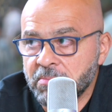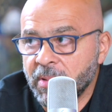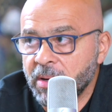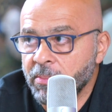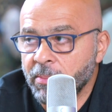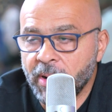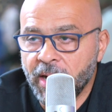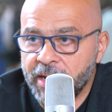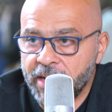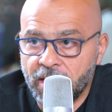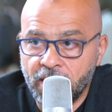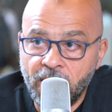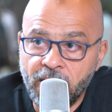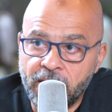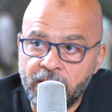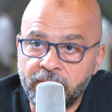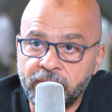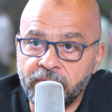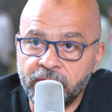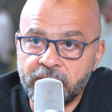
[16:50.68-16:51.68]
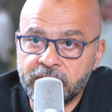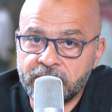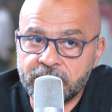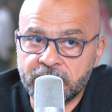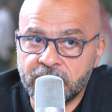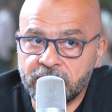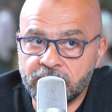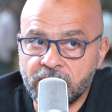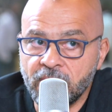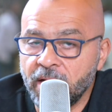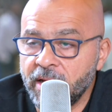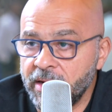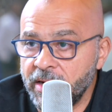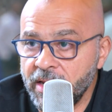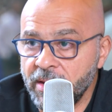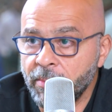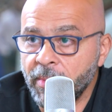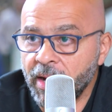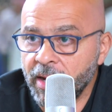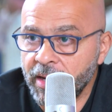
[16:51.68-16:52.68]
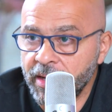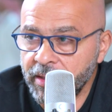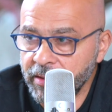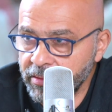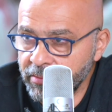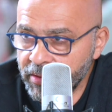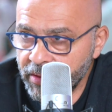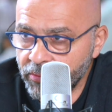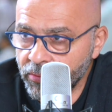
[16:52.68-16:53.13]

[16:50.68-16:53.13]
My life is entirely mine.